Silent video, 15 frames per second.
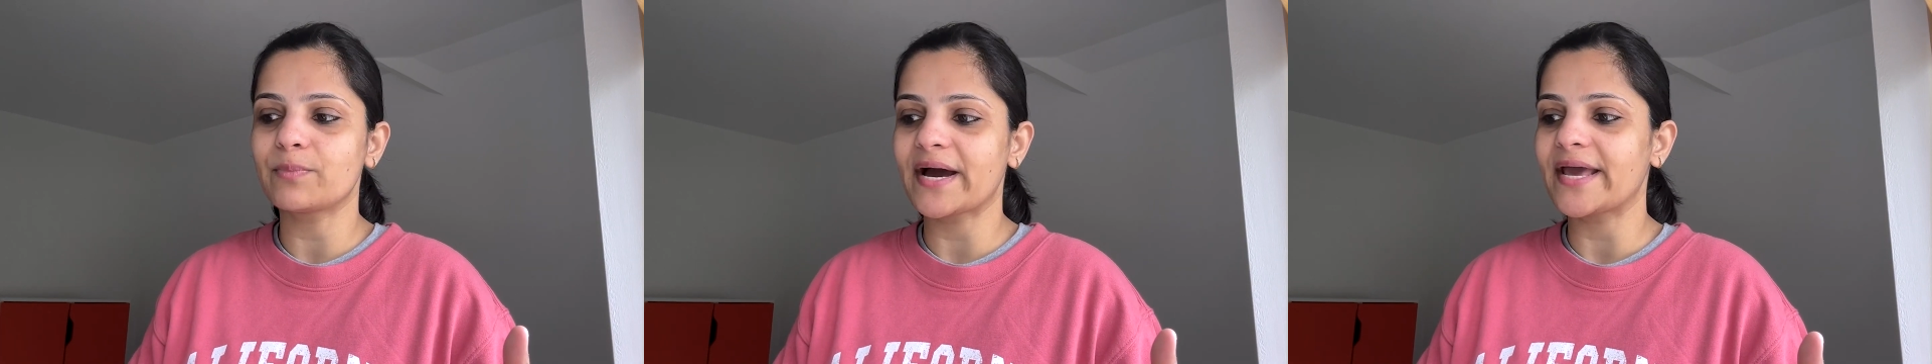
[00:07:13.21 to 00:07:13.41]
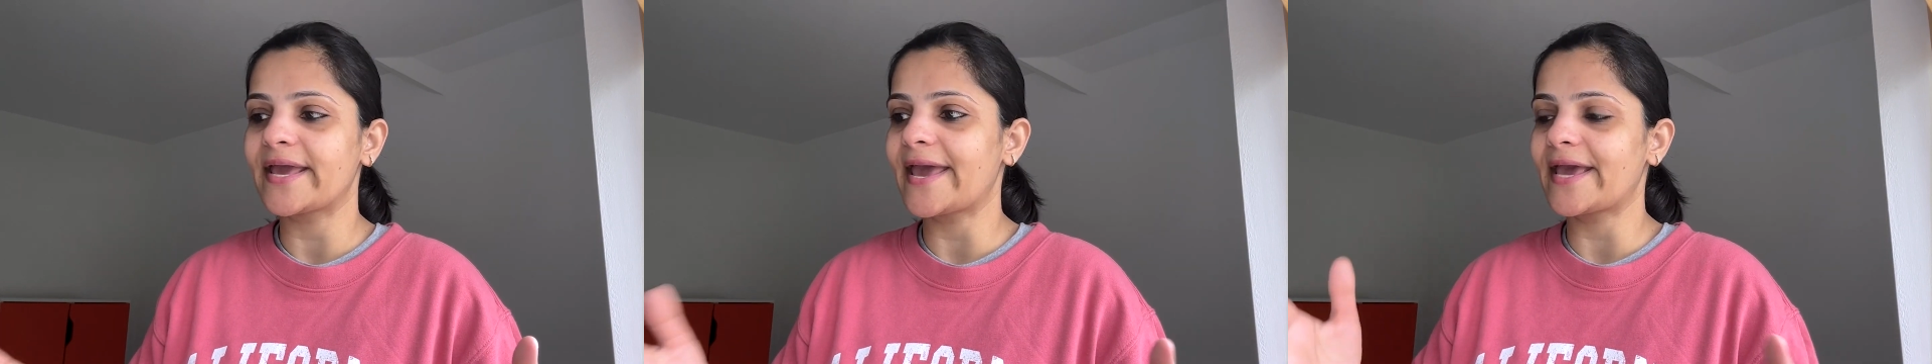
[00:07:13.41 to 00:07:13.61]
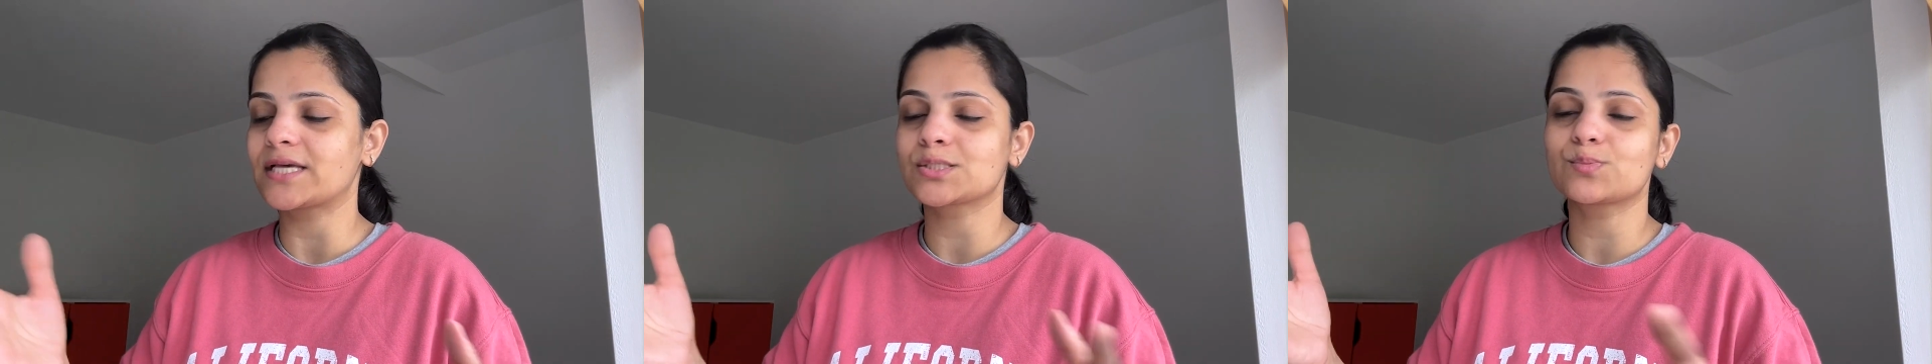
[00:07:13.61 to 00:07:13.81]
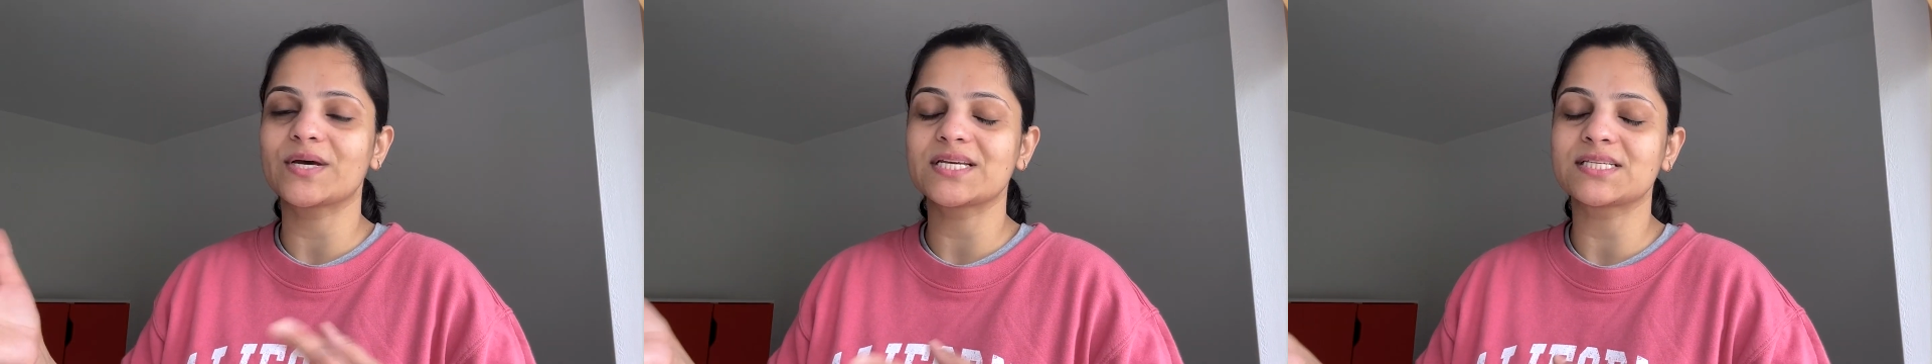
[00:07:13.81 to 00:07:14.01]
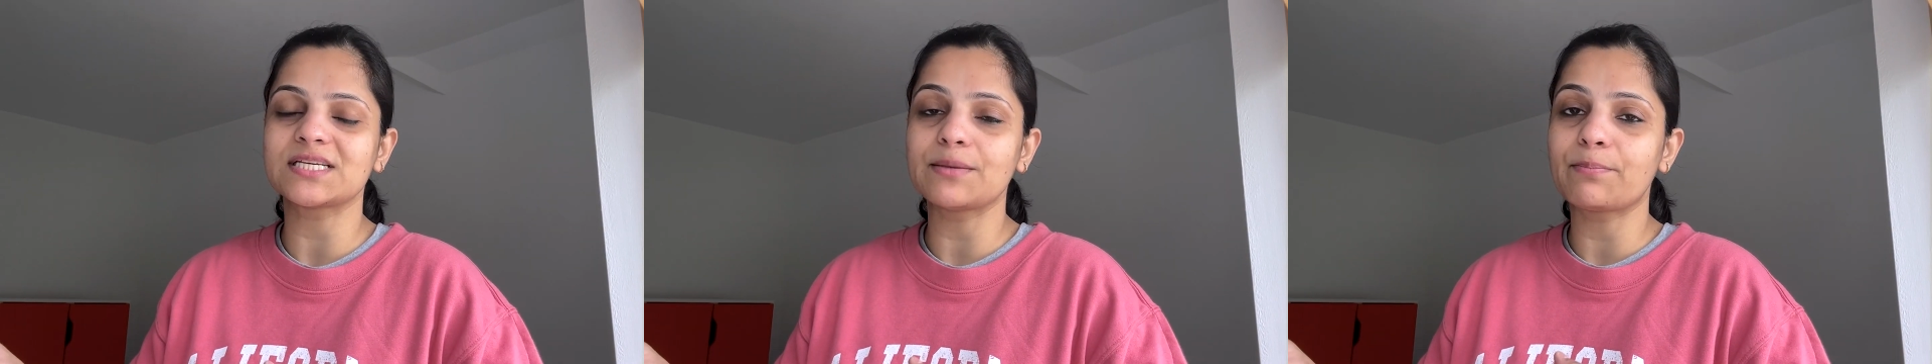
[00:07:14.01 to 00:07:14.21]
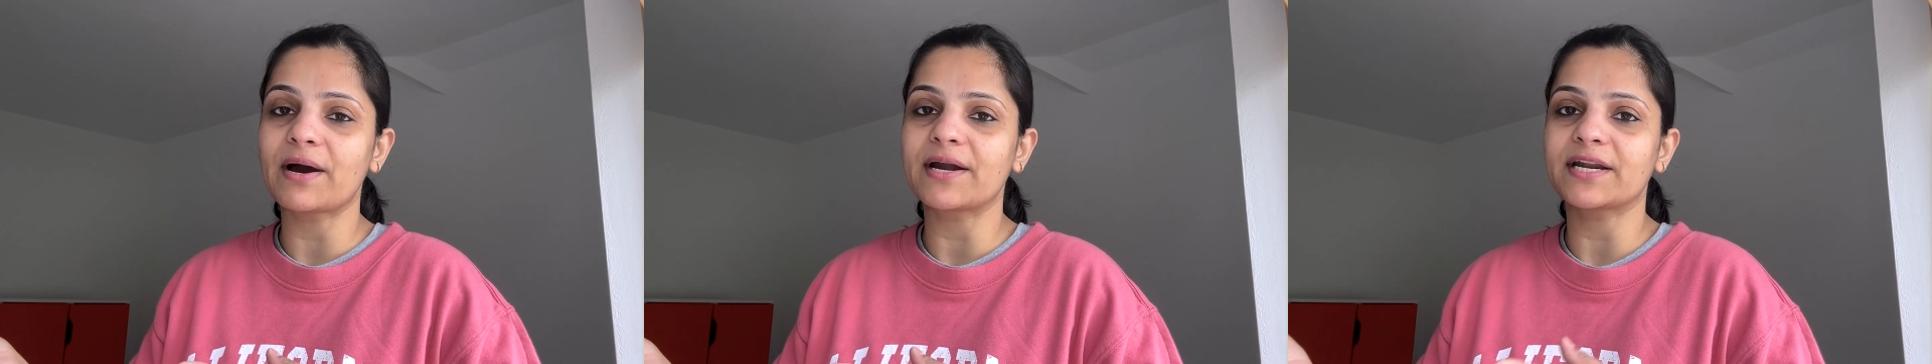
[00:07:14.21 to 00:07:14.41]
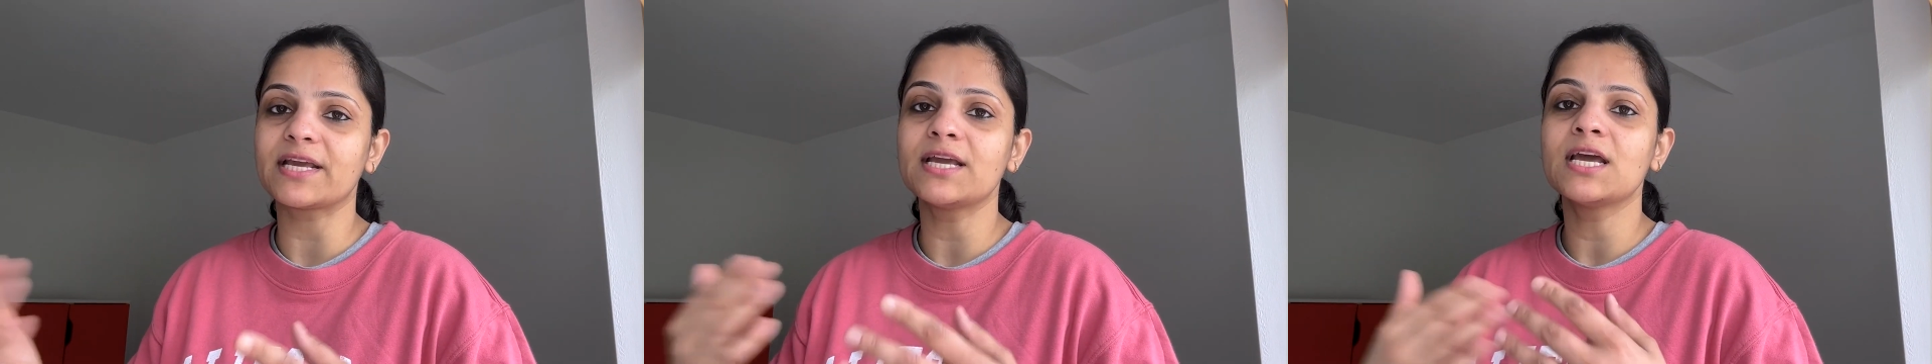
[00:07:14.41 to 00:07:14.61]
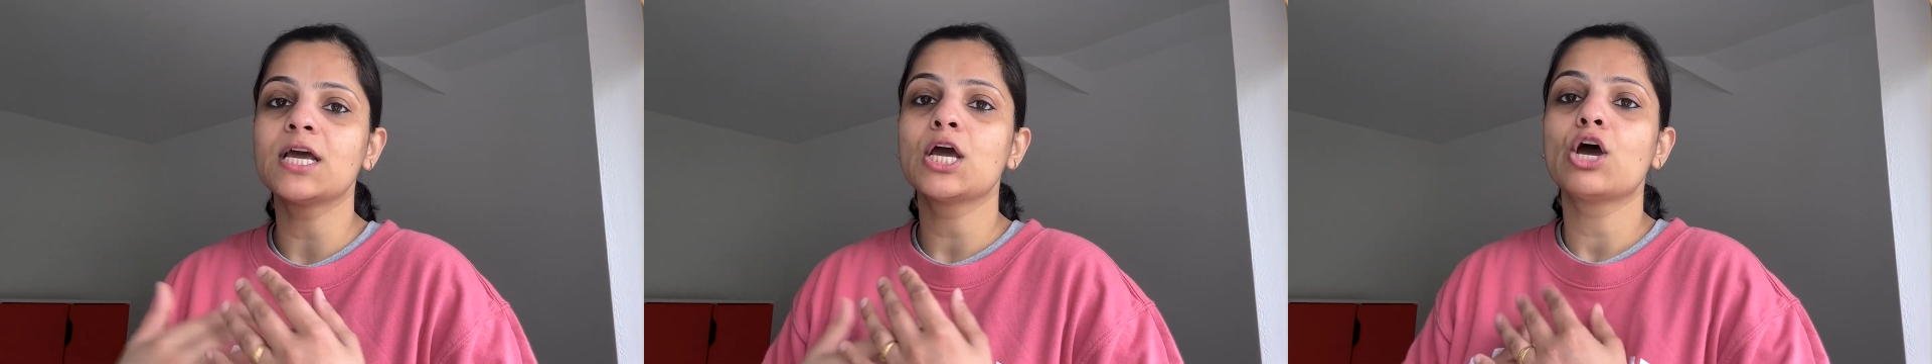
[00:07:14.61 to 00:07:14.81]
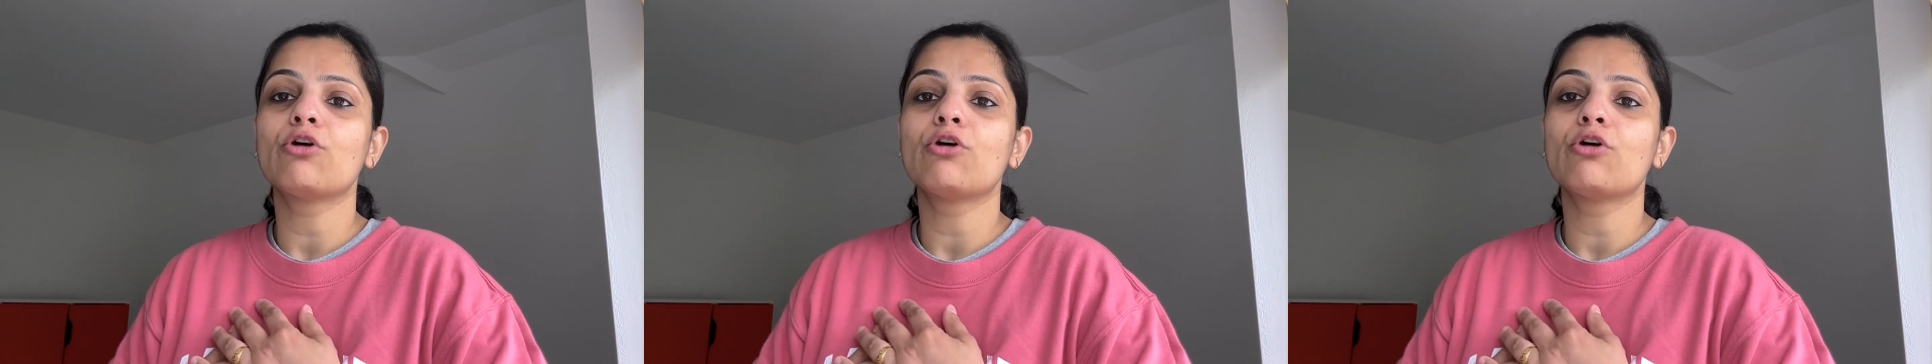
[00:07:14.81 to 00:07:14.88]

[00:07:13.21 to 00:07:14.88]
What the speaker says: by XYZ party.